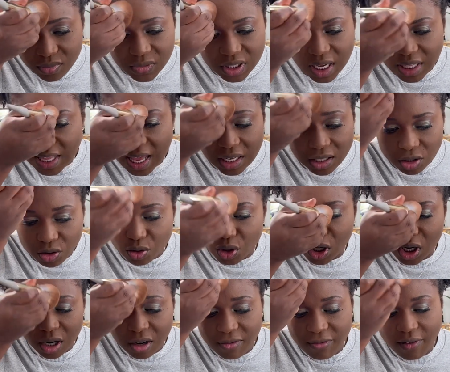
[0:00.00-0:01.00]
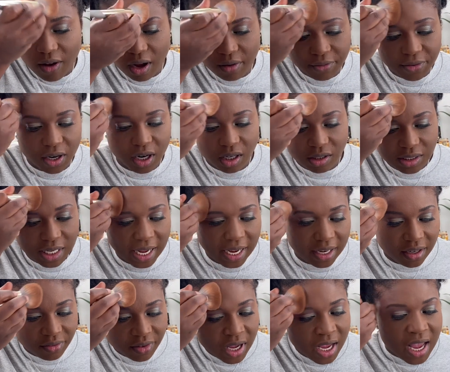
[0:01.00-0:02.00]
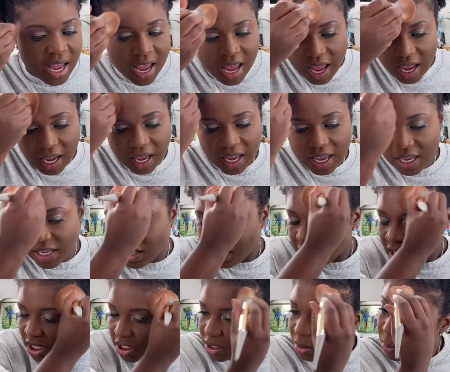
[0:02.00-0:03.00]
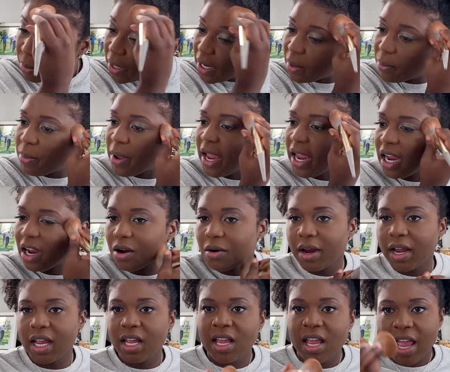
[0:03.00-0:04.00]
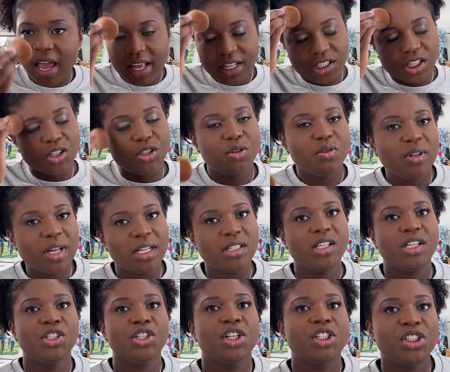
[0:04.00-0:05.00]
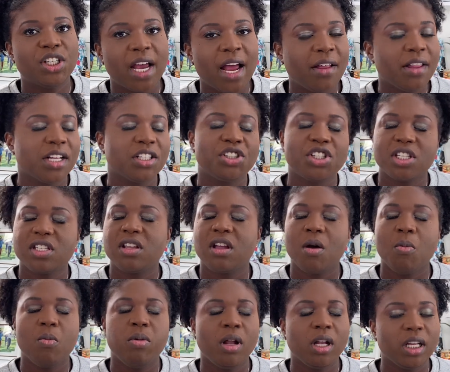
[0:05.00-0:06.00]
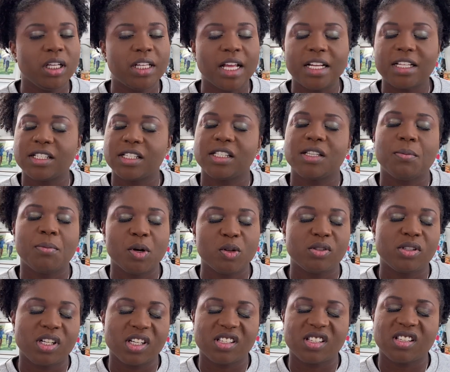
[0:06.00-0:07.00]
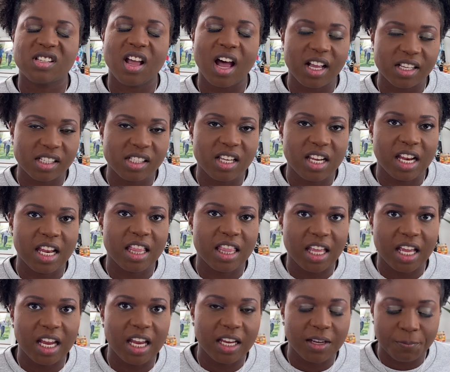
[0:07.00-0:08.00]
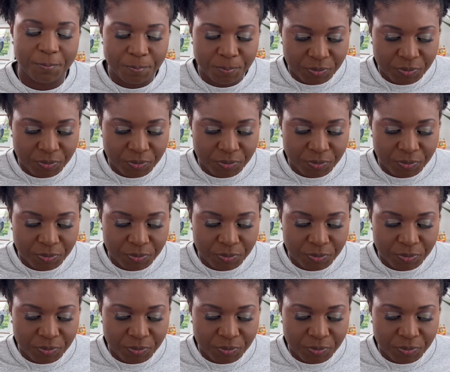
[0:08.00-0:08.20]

And that little girl fought for her life. And to be a parent and to do that to your child, that's just the most disgusting thing